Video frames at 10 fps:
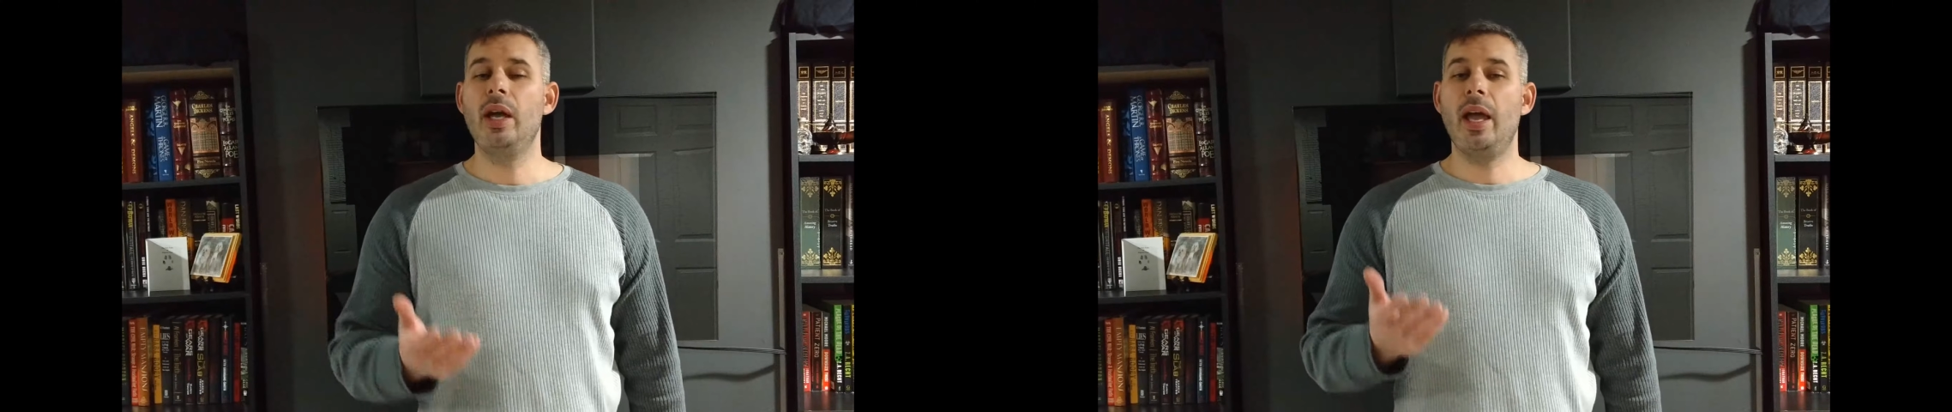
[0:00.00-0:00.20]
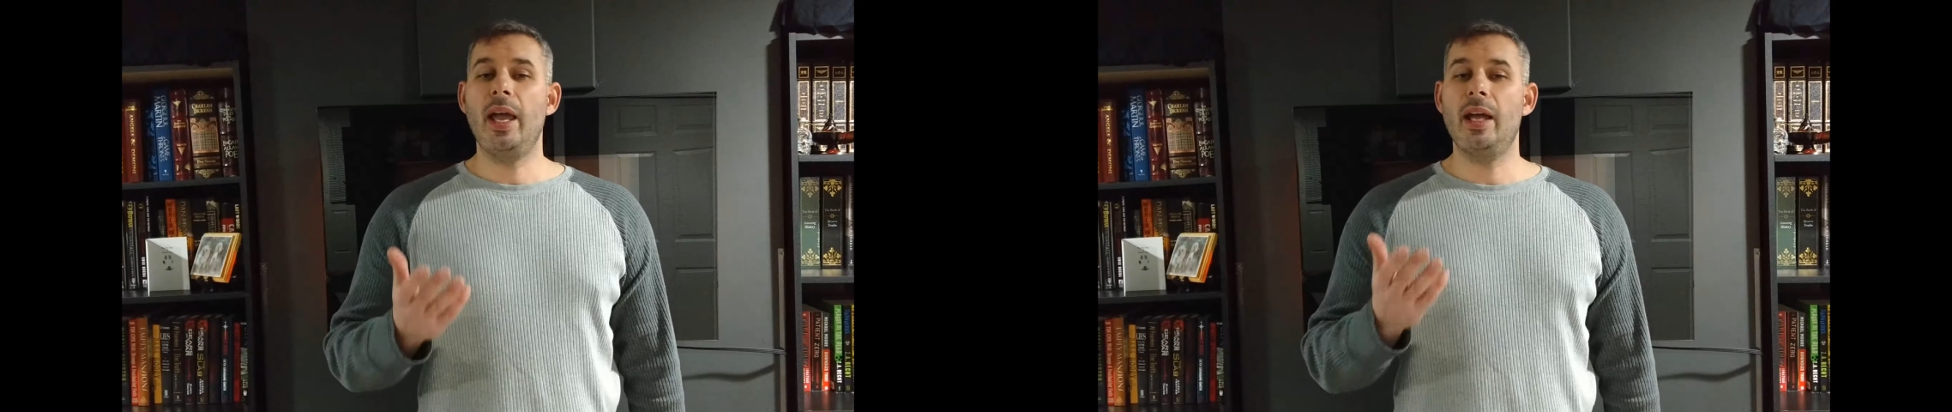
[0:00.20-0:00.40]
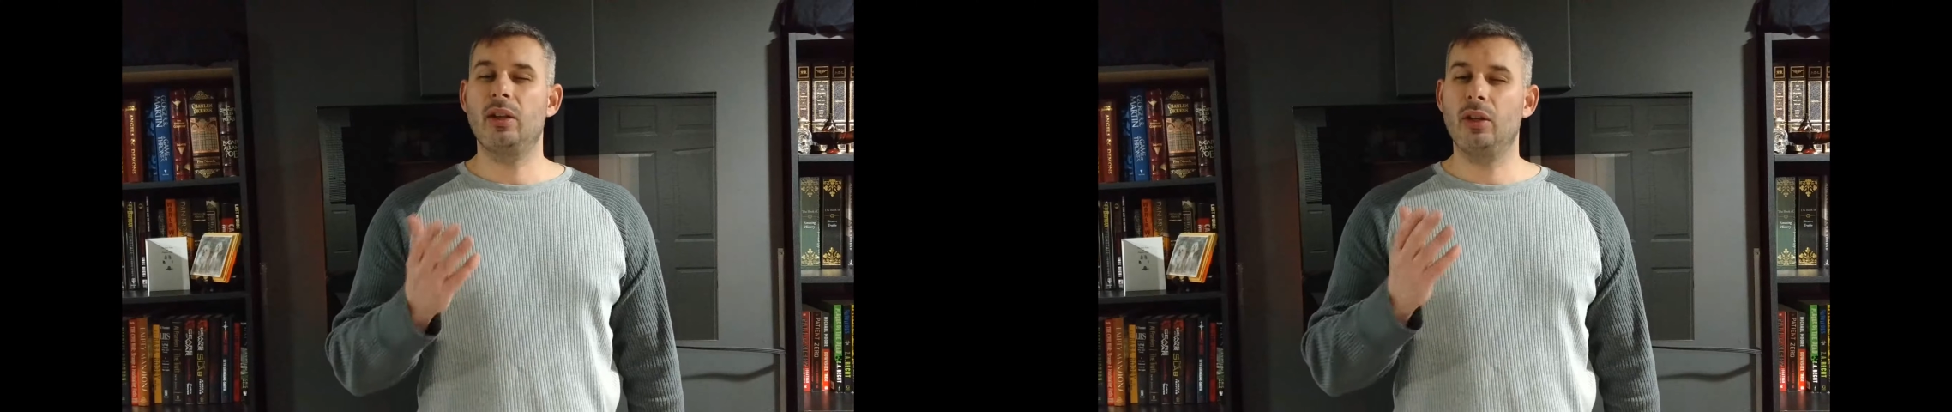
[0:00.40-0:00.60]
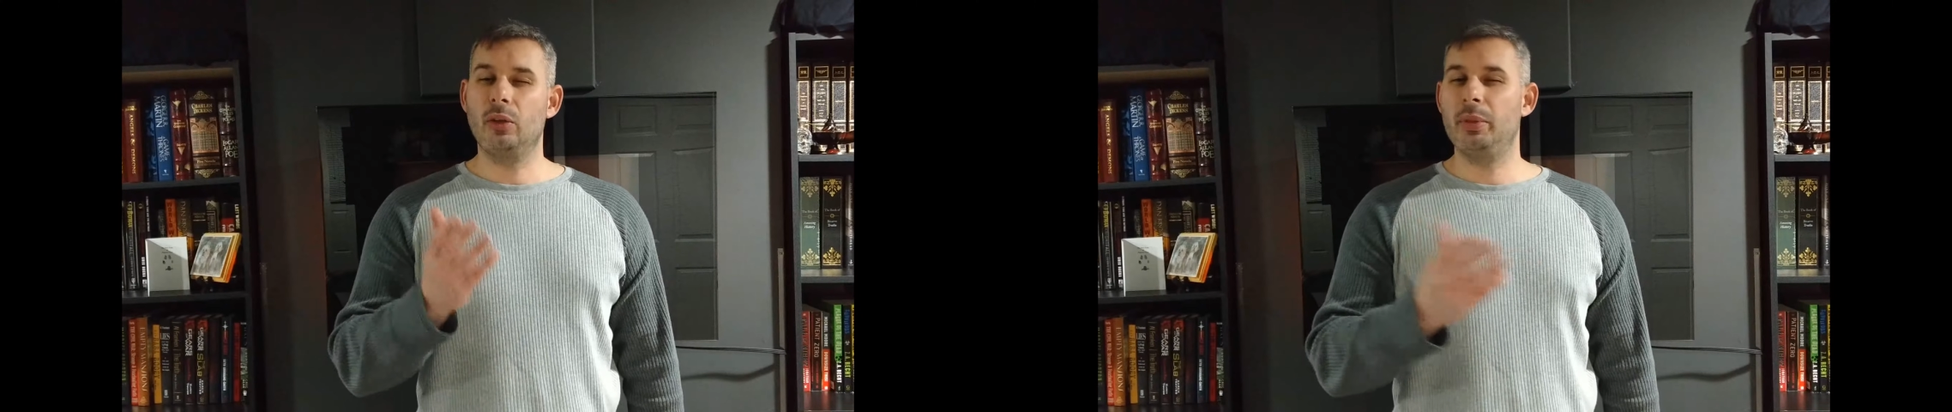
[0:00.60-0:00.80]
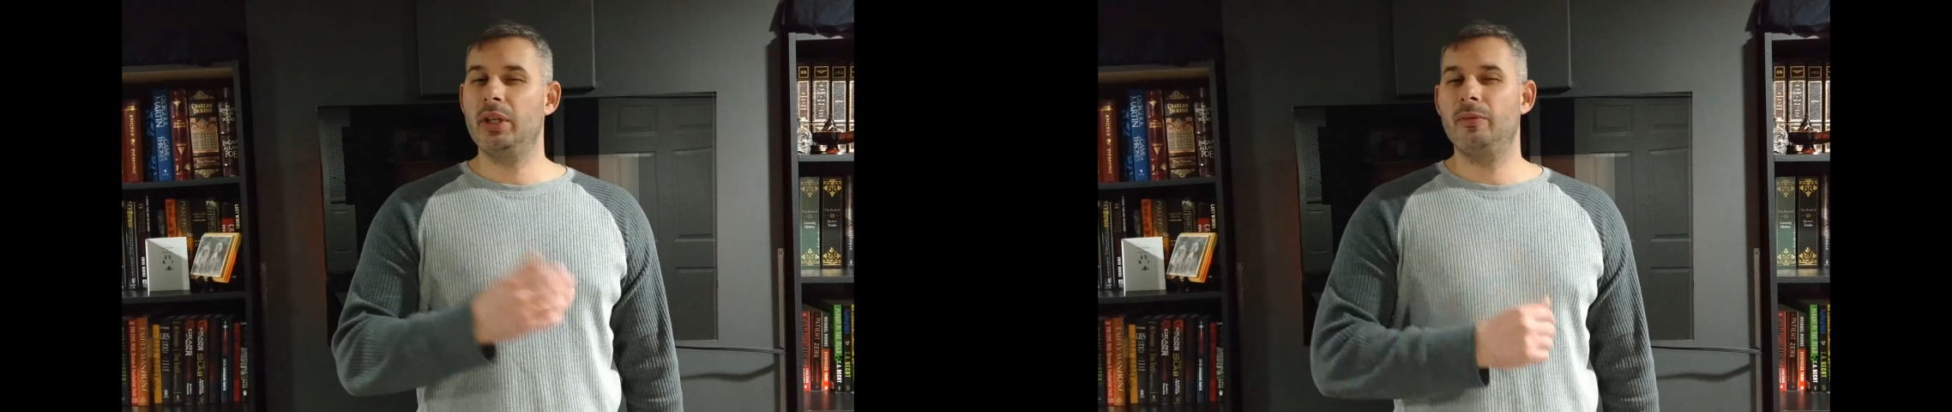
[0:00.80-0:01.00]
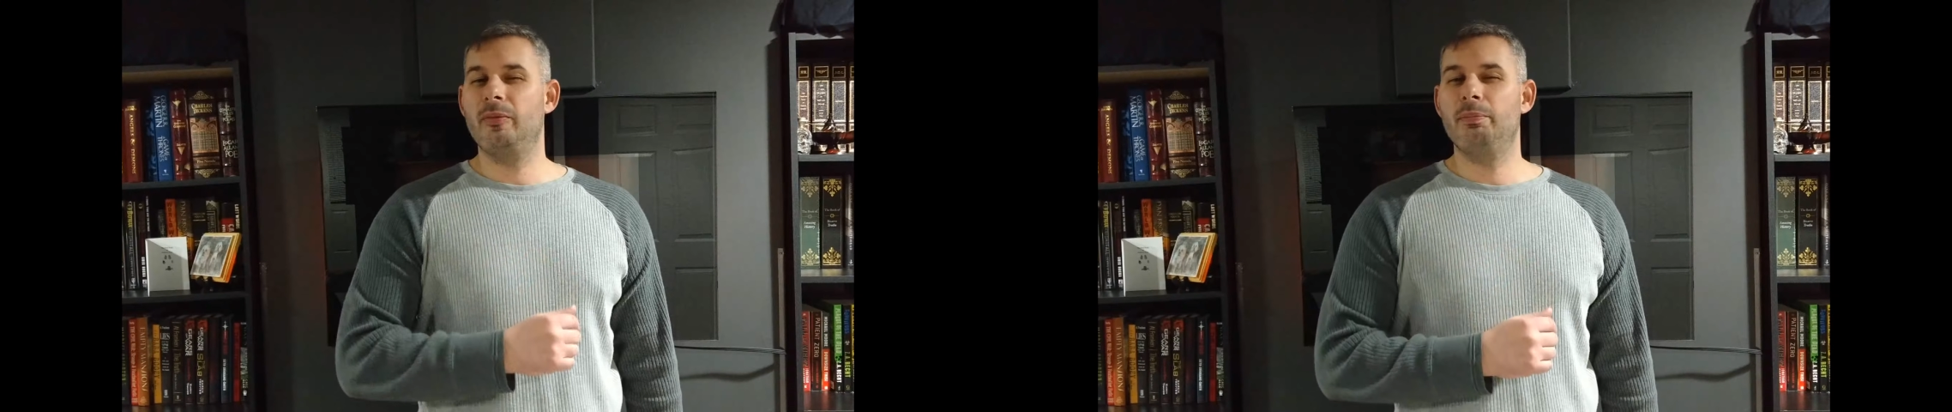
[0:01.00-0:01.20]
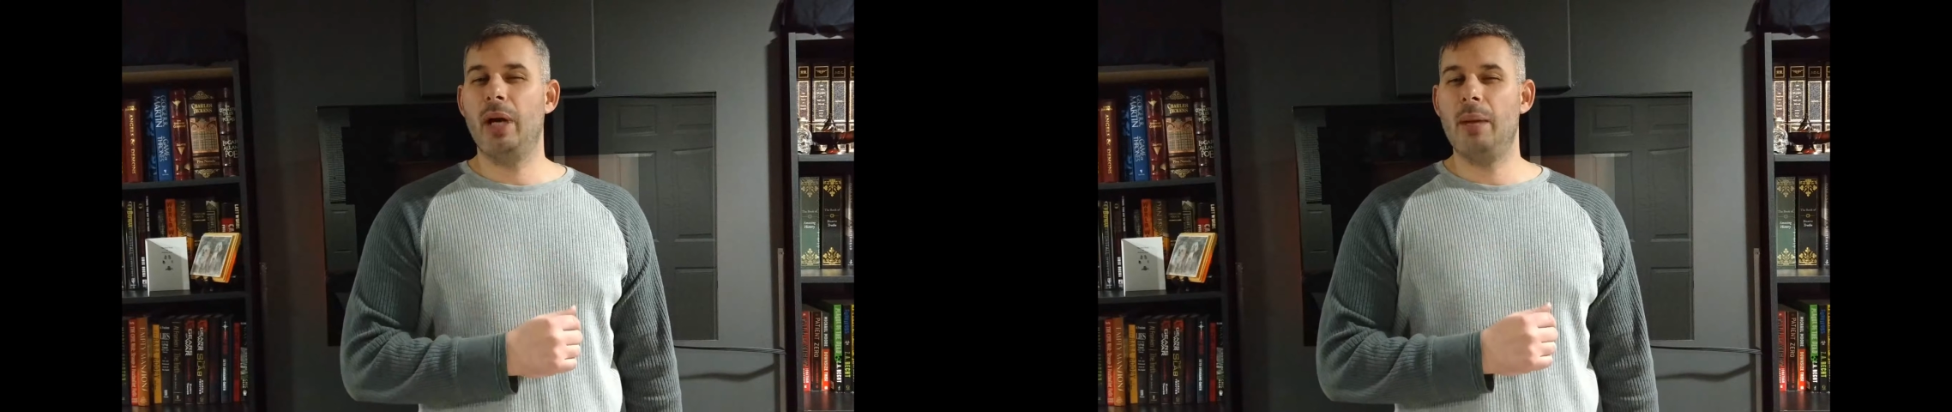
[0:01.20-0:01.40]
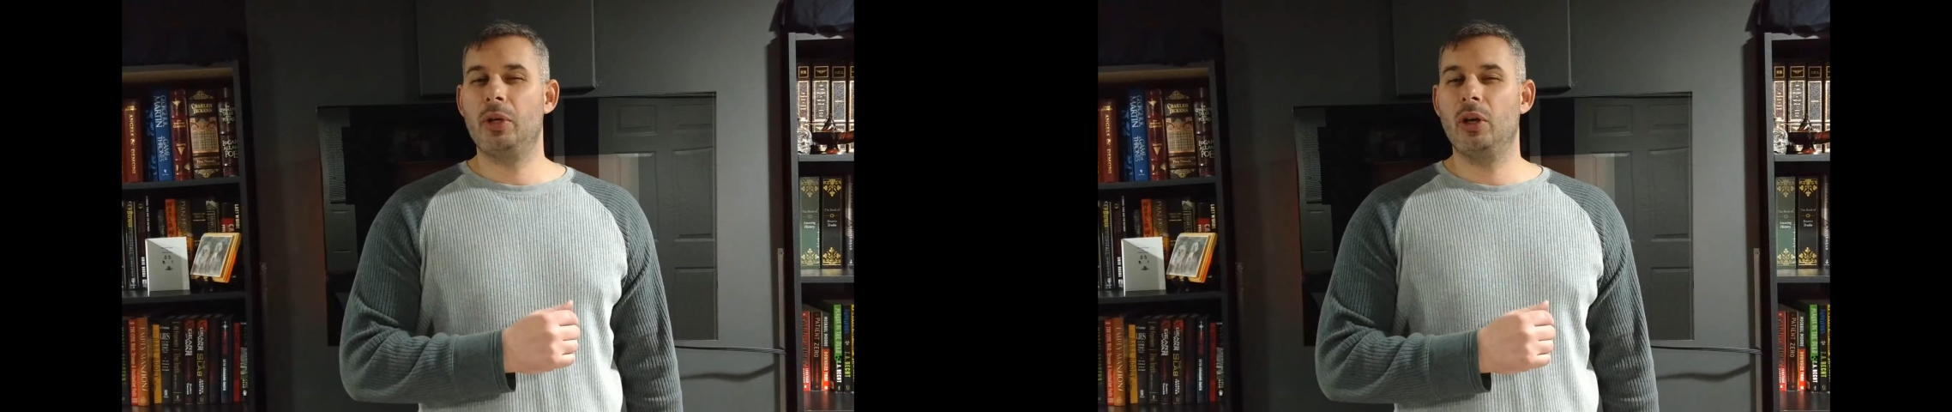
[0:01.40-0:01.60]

and a little bit of pop